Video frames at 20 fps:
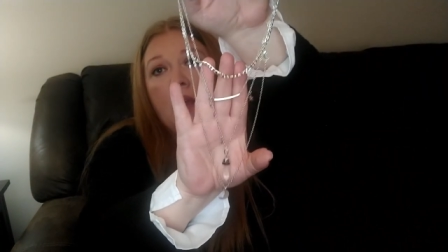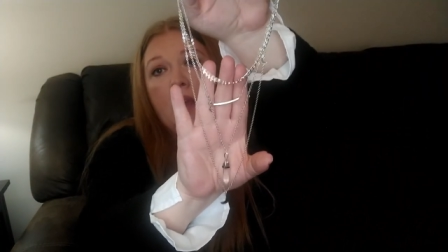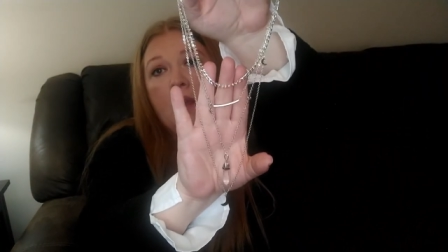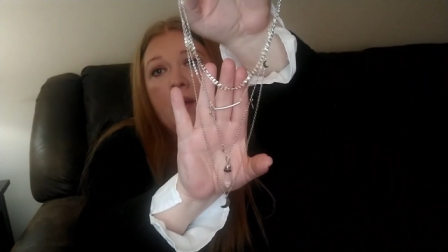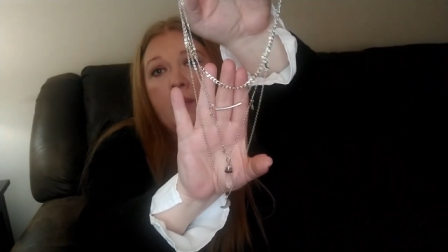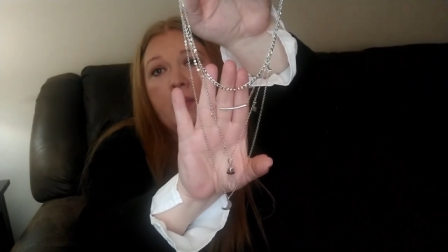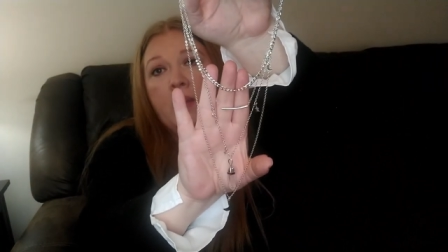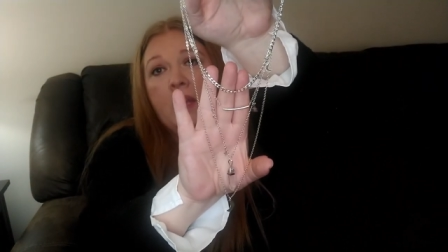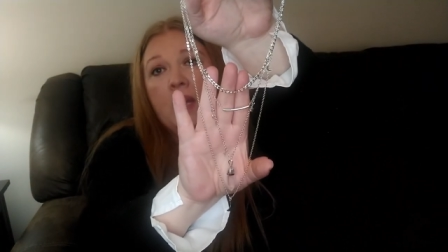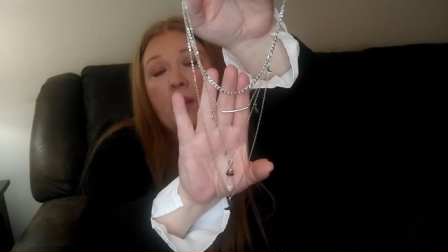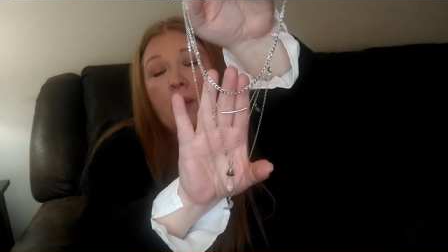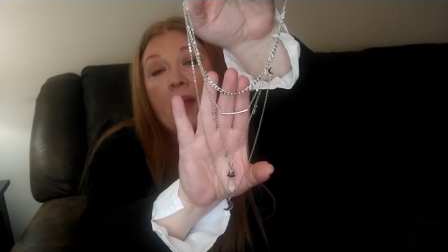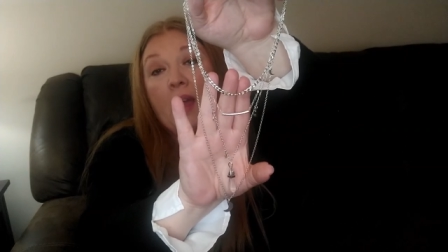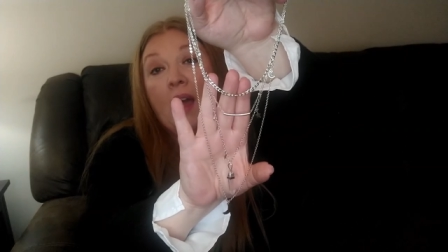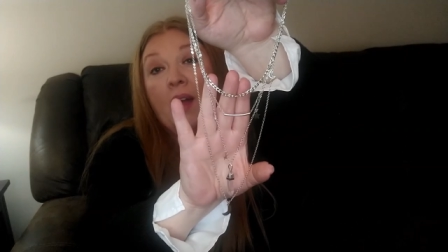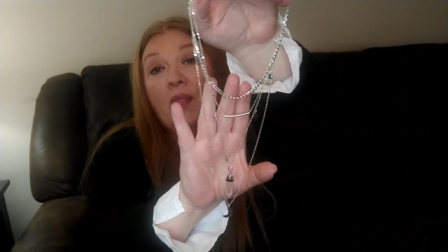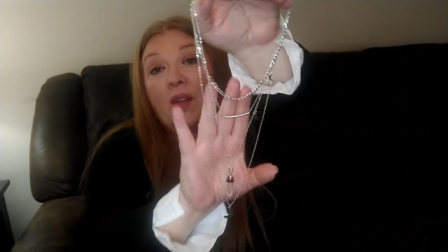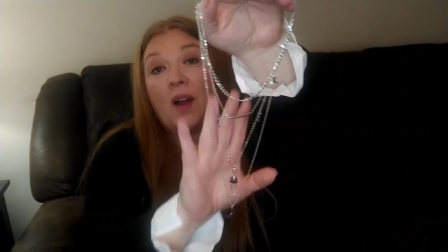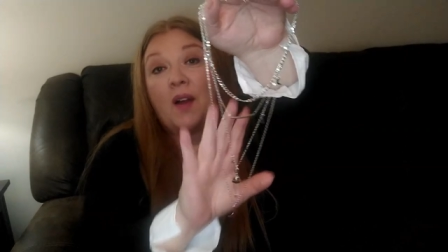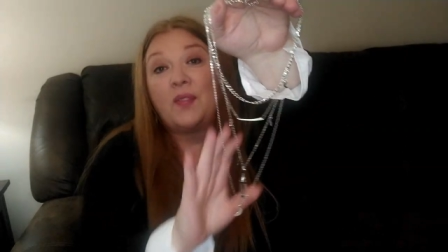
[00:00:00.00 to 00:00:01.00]
um, anyway,
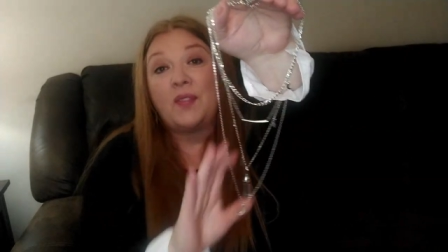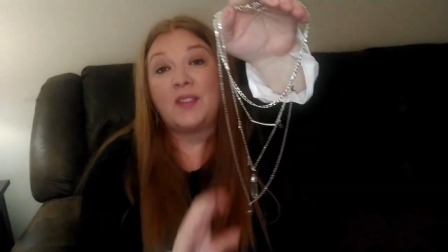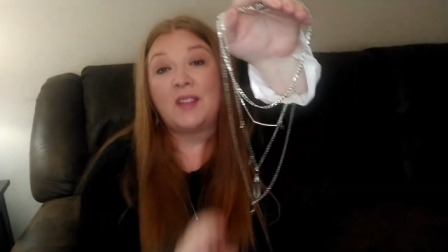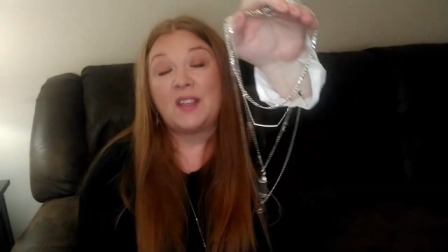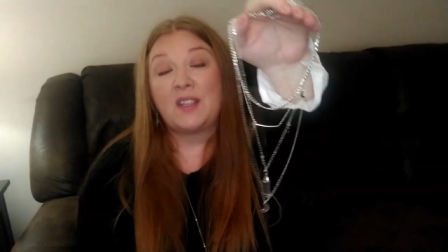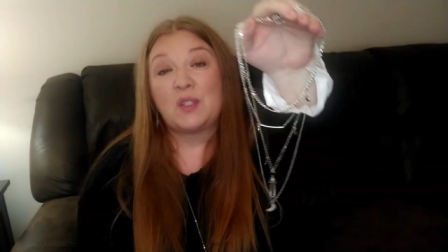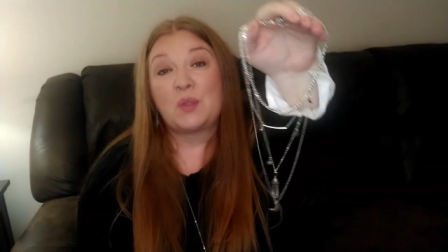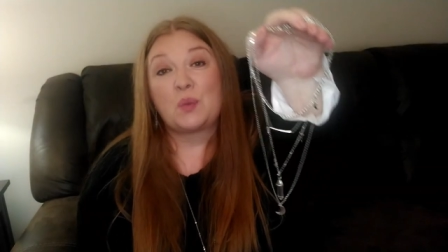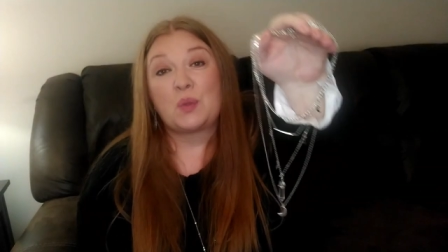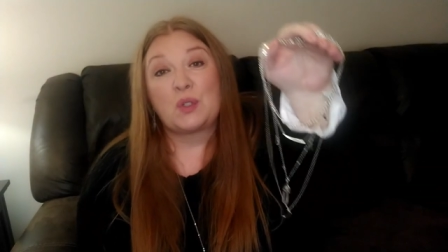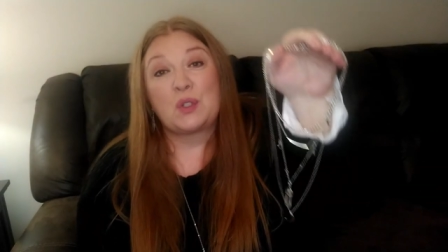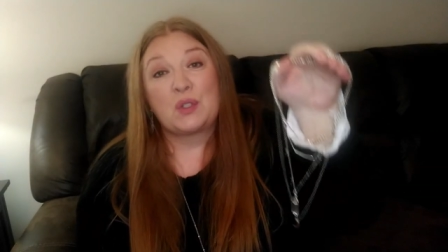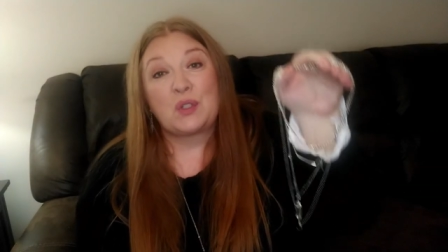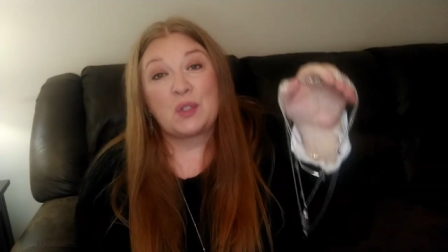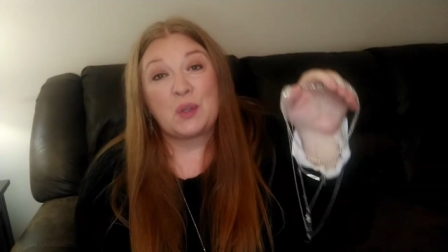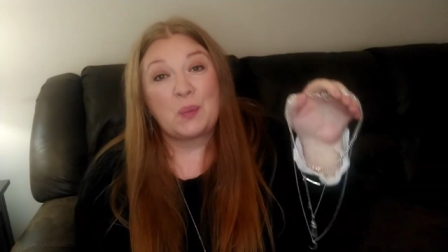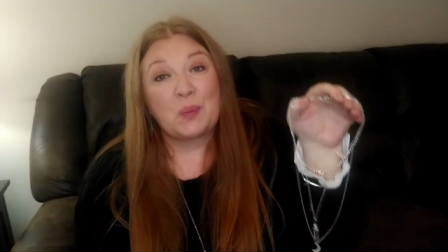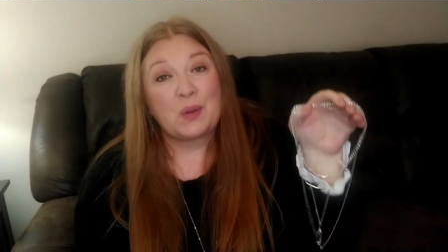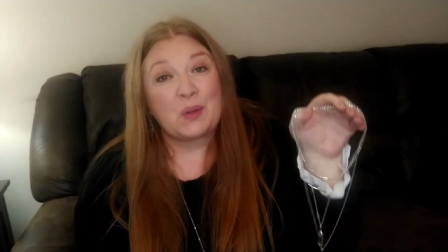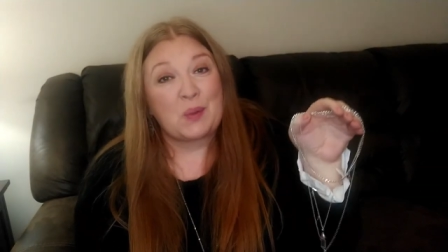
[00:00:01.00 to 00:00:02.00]
I thought these were
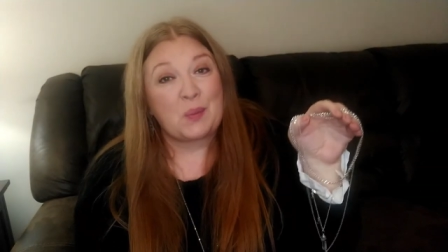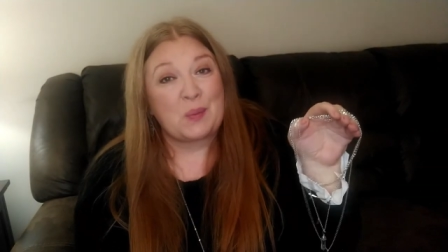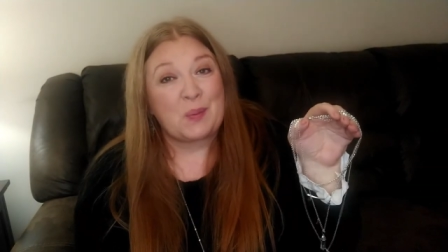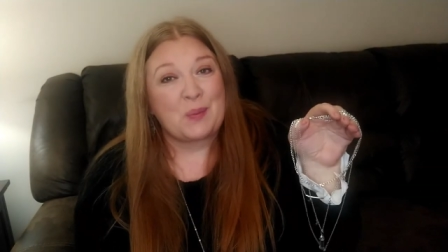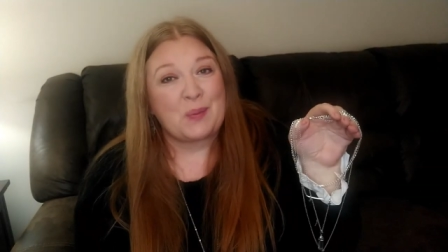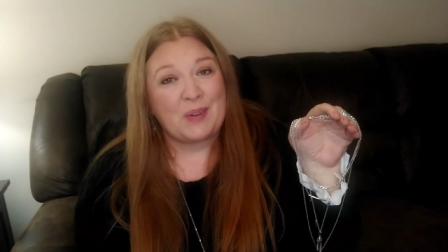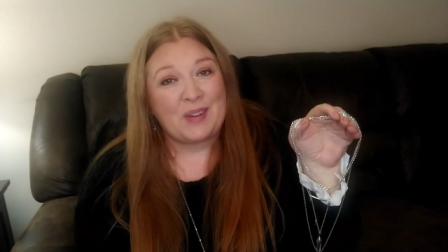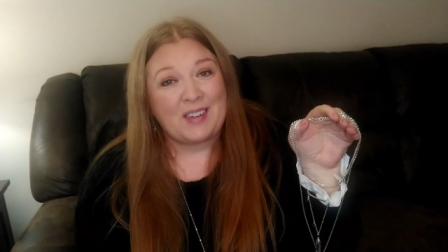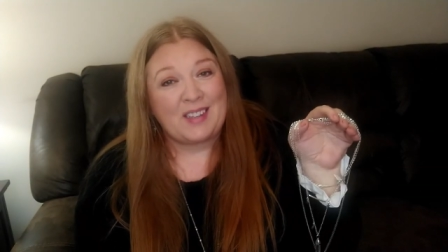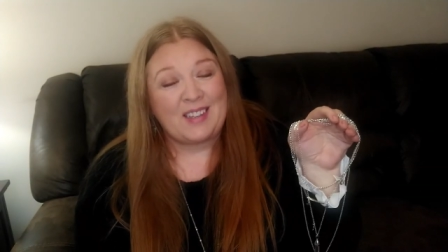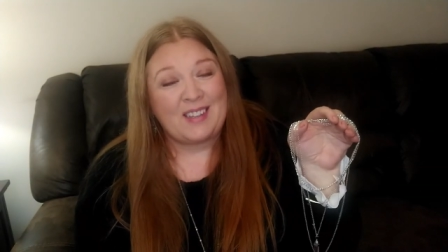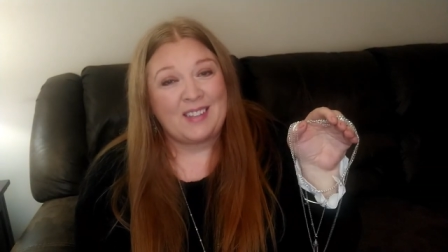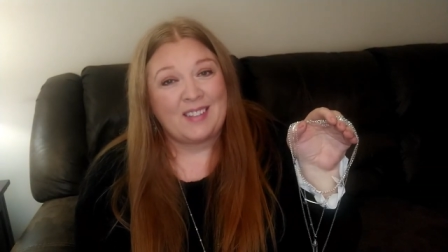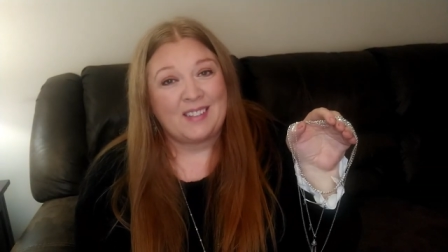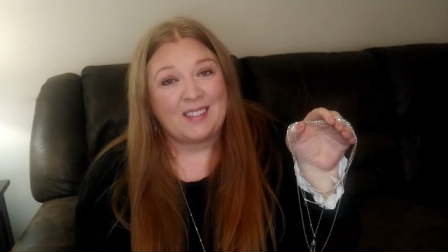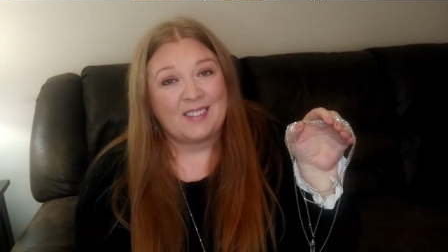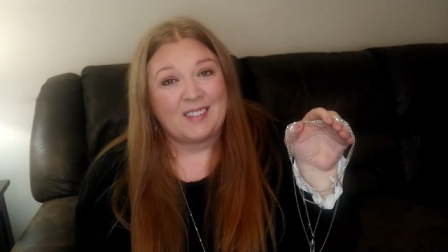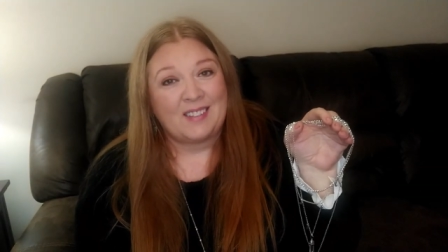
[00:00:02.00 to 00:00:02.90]
super duper pretty.